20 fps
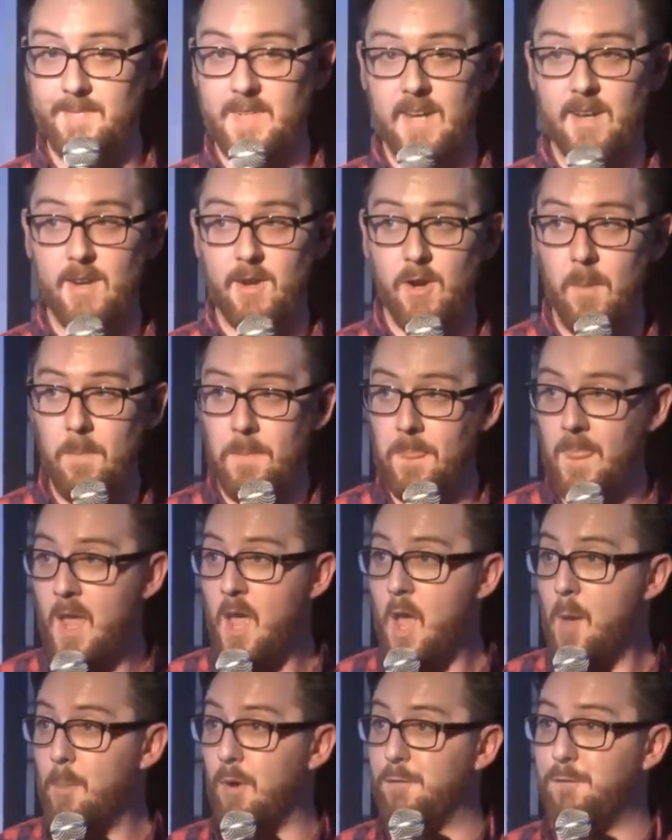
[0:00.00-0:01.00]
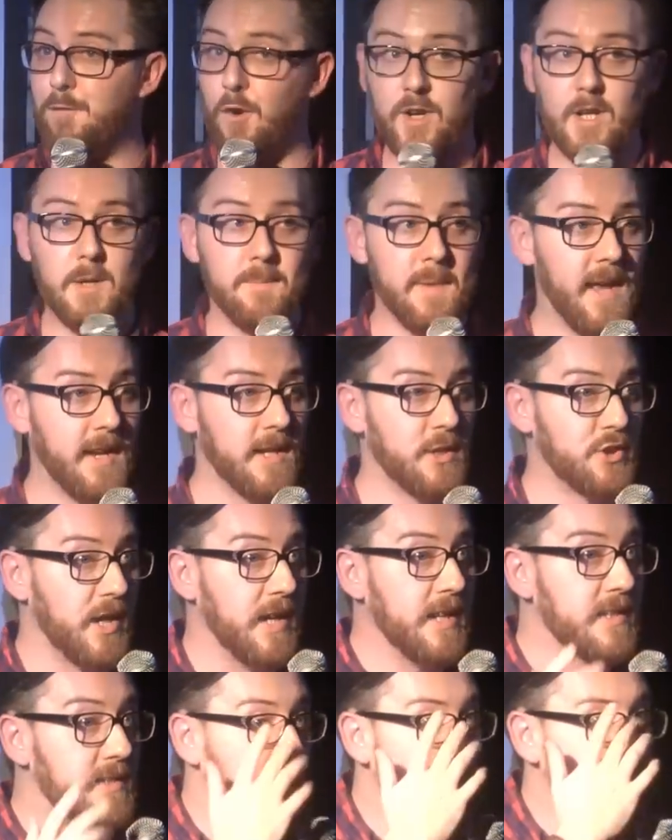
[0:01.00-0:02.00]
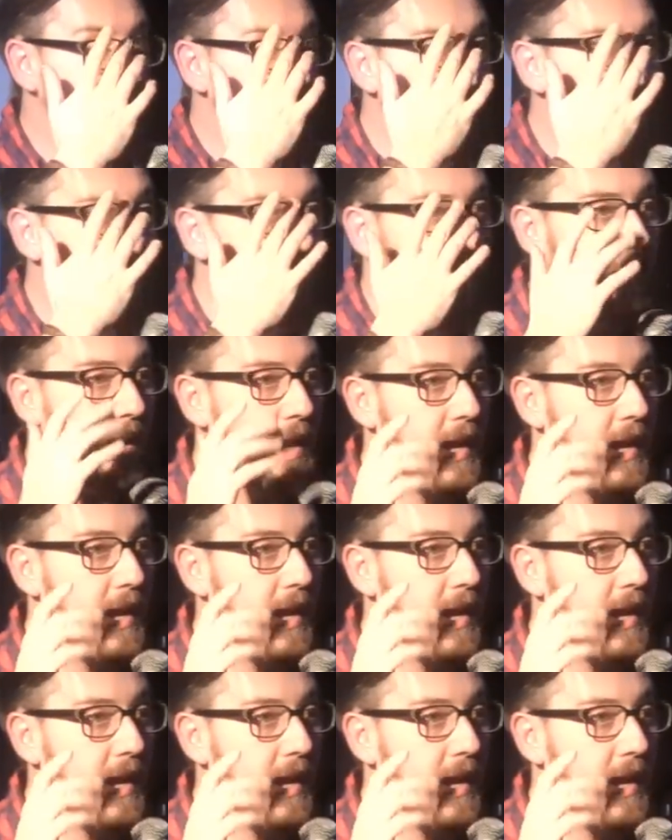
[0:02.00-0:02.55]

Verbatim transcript: you know? But footy manager, it's different, isn't it?